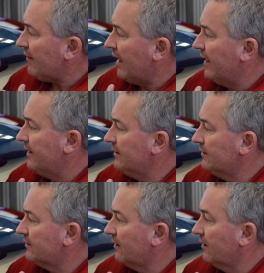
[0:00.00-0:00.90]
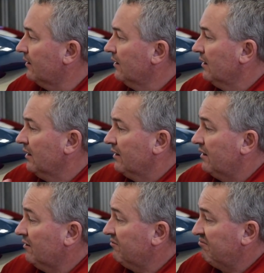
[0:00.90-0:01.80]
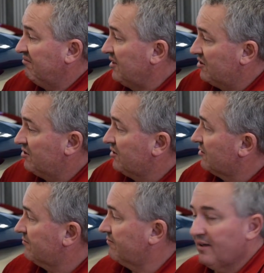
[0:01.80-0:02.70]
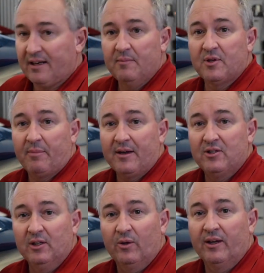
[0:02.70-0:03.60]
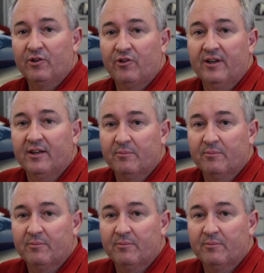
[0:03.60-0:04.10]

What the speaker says: and it comes up actually looking a treat.